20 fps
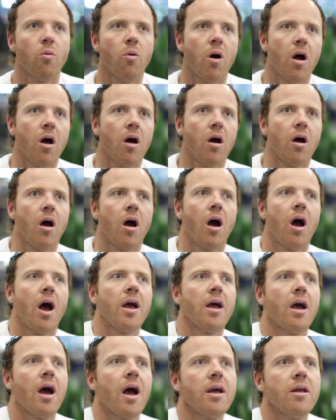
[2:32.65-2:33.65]
Well,
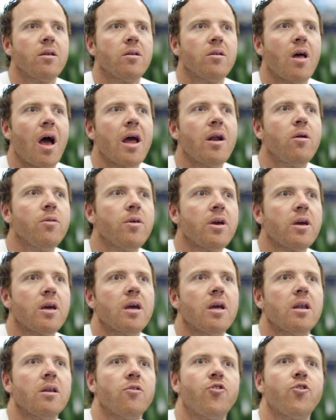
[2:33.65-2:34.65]
I don't think
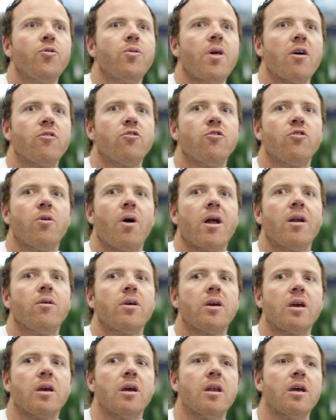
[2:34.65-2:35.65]
in 2002, I don't
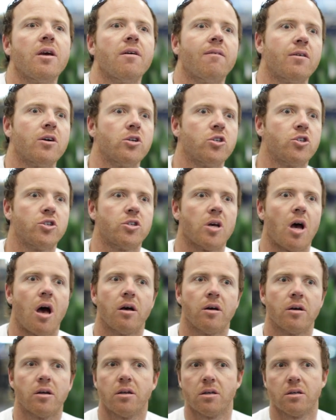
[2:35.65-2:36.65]
think any of us
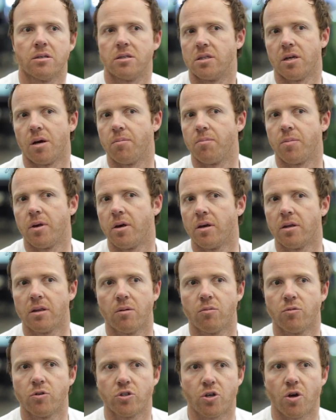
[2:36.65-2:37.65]
saw it as something
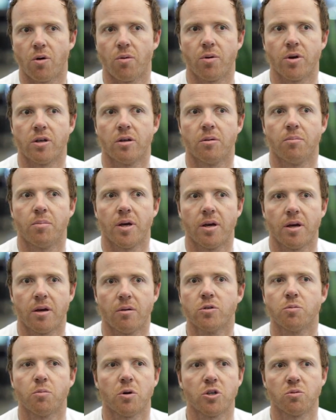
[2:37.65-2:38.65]
that was going to be, it
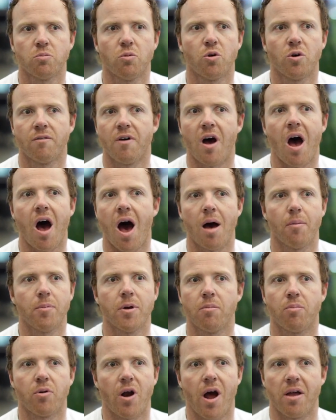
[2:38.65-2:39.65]
was much more of a
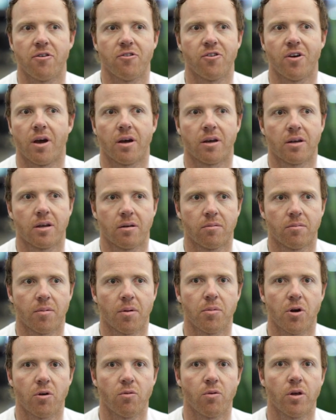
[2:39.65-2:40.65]
hobby project. I
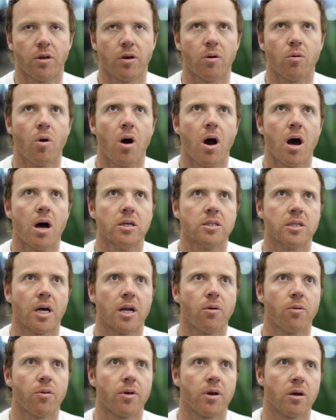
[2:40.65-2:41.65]
mean, it really was. I
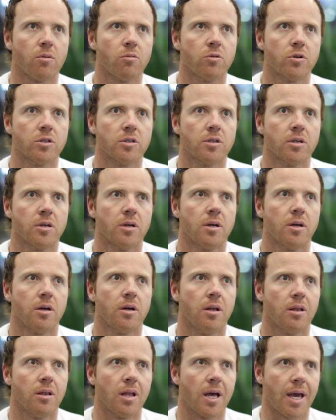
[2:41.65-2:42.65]
don't think it was
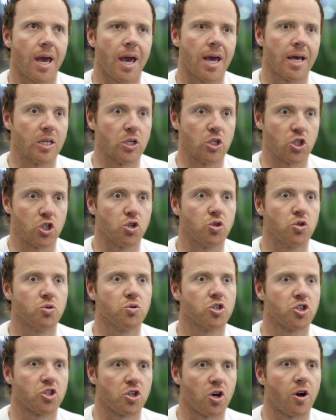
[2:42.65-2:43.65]
like, hey, let's go do
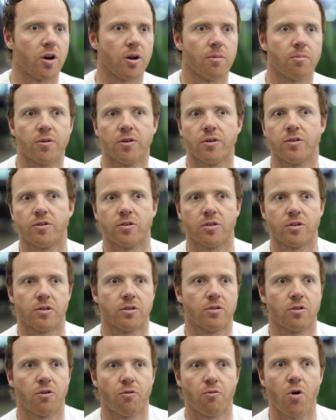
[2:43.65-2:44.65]
a startup, this is
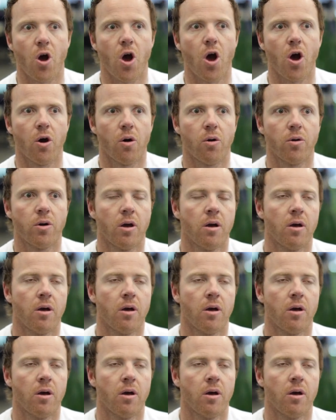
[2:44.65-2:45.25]
the road.